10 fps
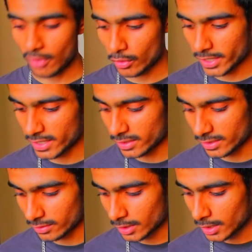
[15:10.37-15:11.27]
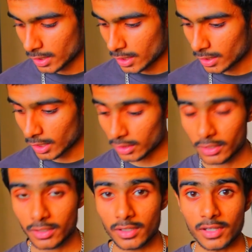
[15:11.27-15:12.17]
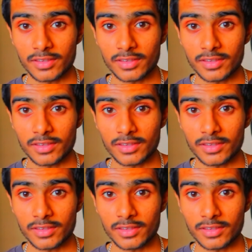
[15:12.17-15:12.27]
found in this color.